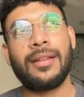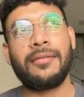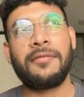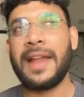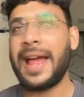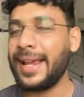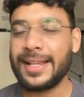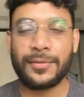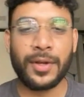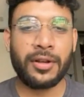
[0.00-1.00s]
flying
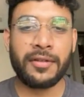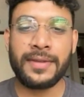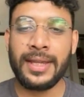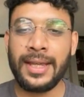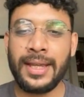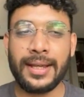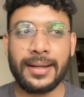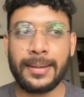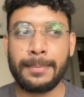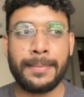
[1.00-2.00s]
is one of the
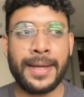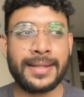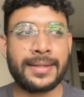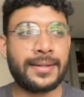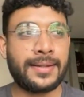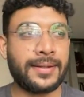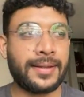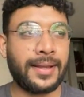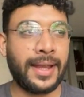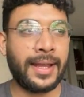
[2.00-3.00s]
best
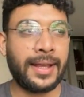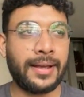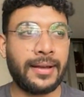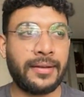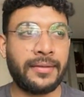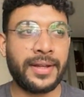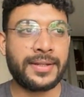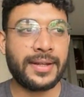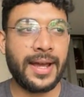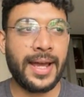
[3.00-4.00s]
thing
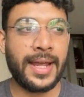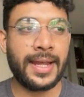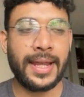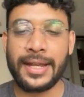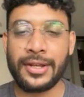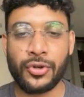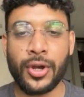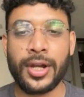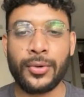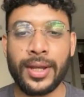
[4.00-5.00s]
which I
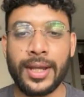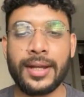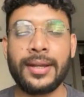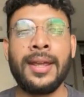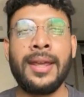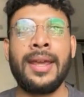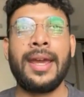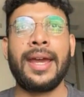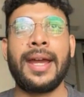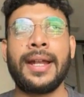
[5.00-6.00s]
enjoy doing it.
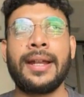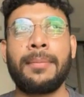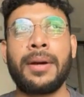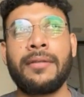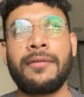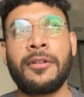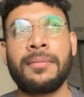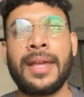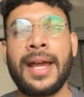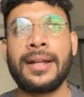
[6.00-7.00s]
And apart
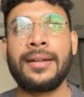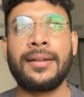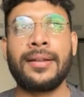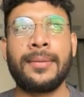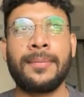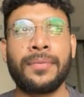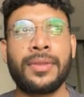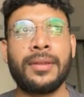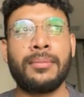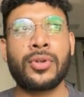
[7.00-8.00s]
from that,
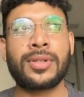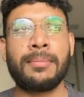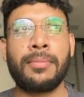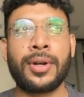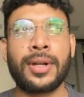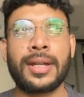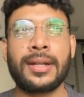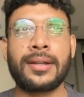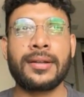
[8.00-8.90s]
the most important